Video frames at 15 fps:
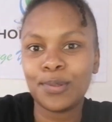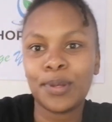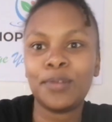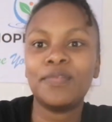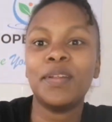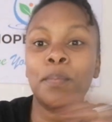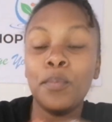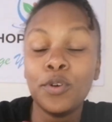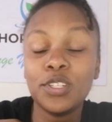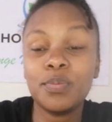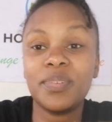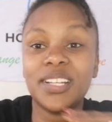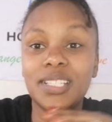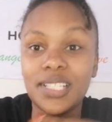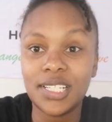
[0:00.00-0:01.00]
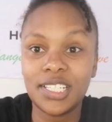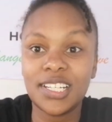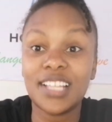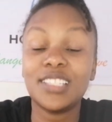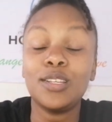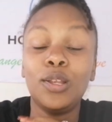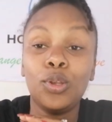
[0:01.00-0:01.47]
It's one of the most
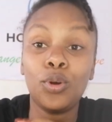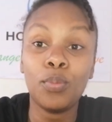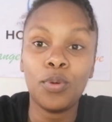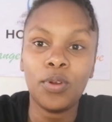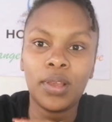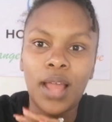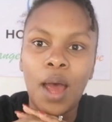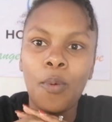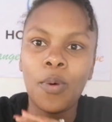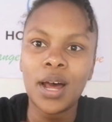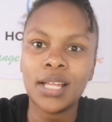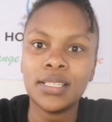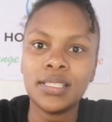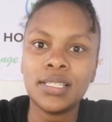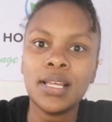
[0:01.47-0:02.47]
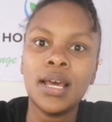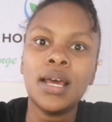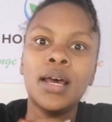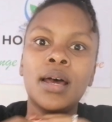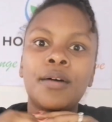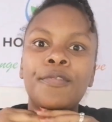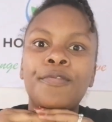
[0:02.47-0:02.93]
prestigious global awards
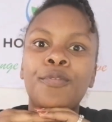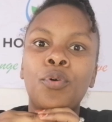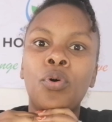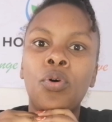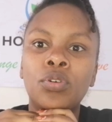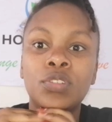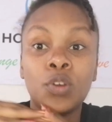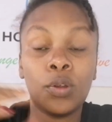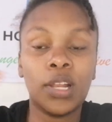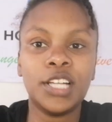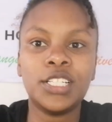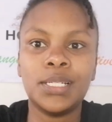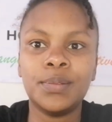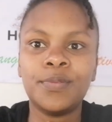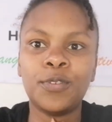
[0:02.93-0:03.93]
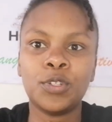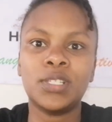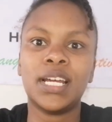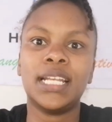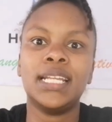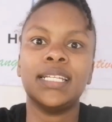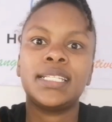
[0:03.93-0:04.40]
for scholarships
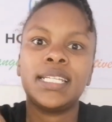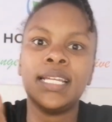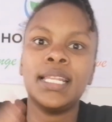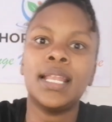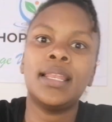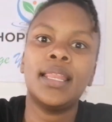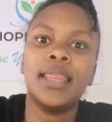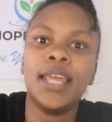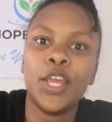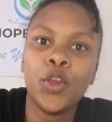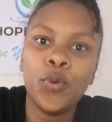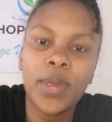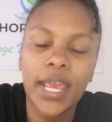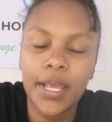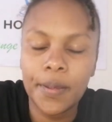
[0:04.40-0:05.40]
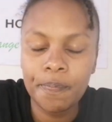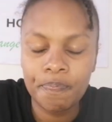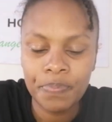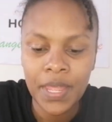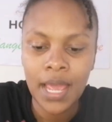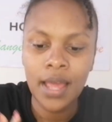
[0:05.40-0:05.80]
for studies in the UK.